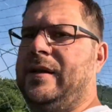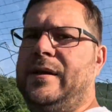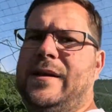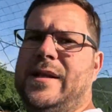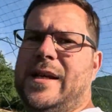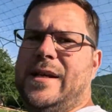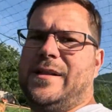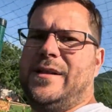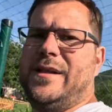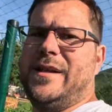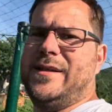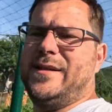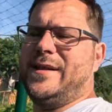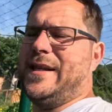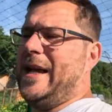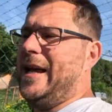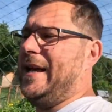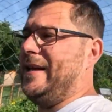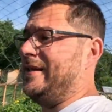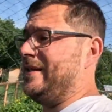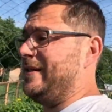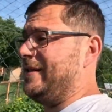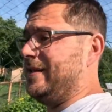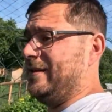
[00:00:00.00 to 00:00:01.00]
That just
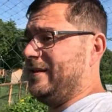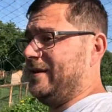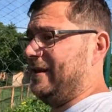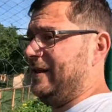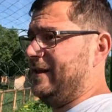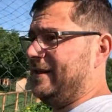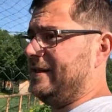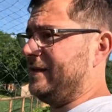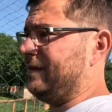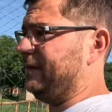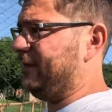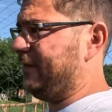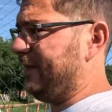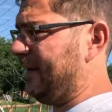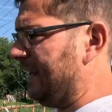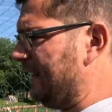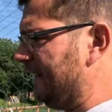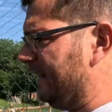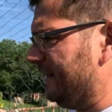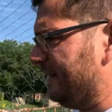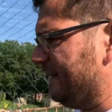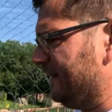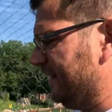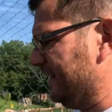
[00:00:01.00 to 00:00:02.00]
adds to the list of
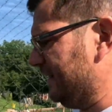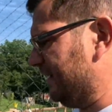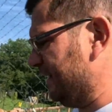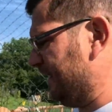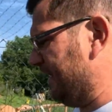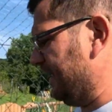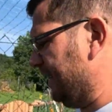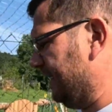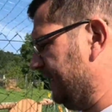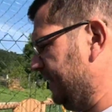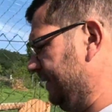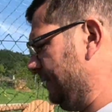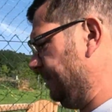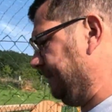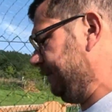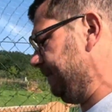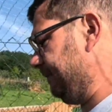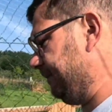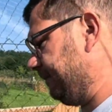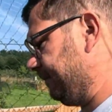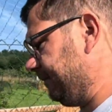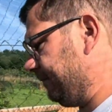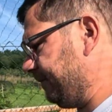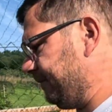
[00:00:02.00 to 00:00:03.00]
failures this year.
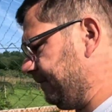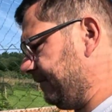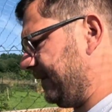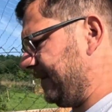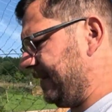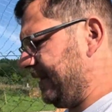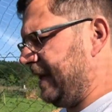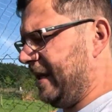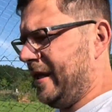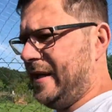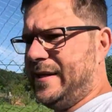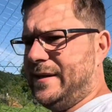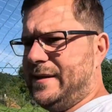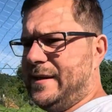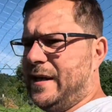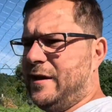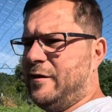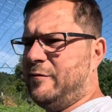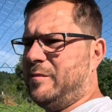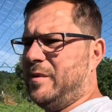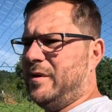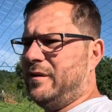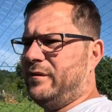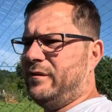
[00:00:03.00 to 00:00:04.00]
Things that
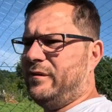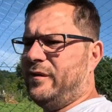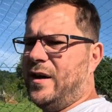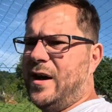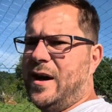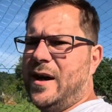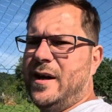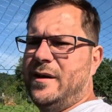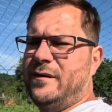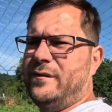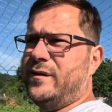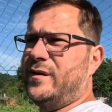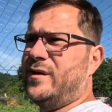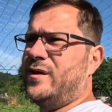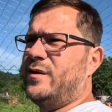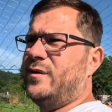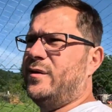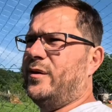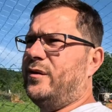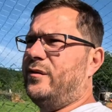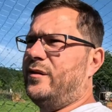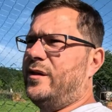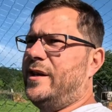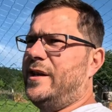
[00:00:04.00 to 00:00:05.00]
have been fine for 2
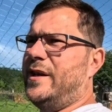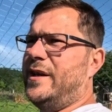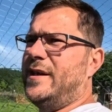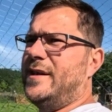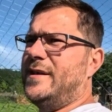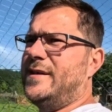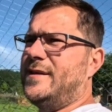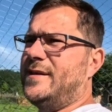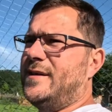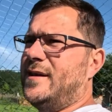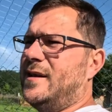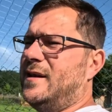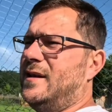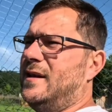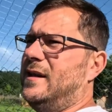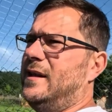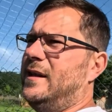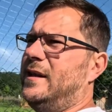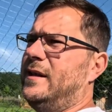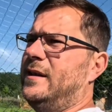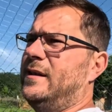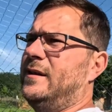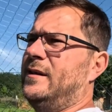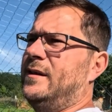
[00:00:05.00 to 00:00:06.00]
or 3 years
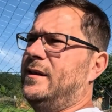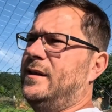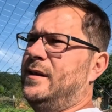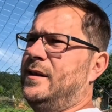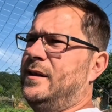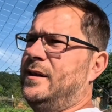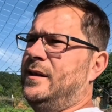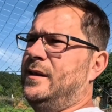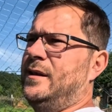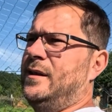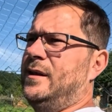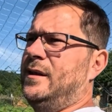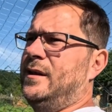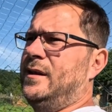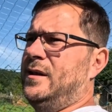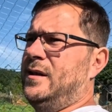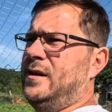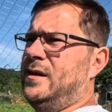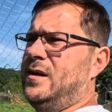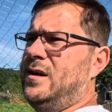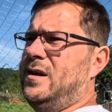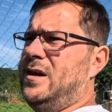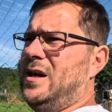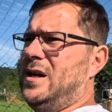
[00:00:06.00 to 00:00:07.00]
suddenly
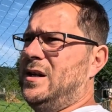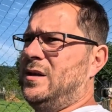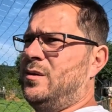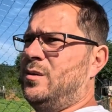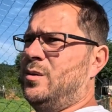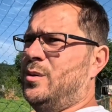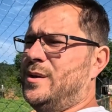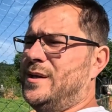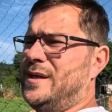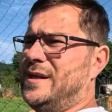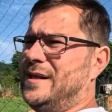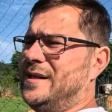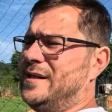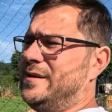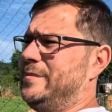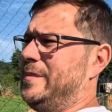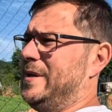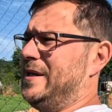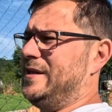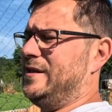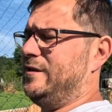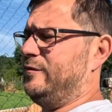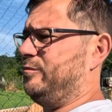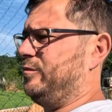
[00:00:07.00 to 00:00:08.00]
are causing us
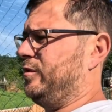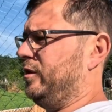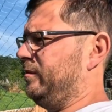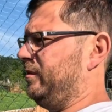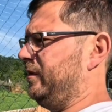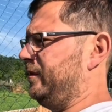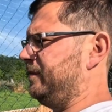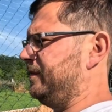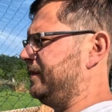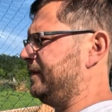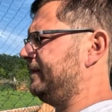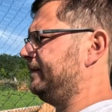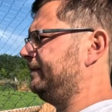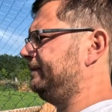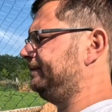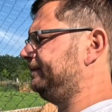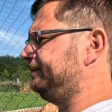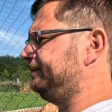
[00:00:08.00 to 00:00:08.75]
massive problems.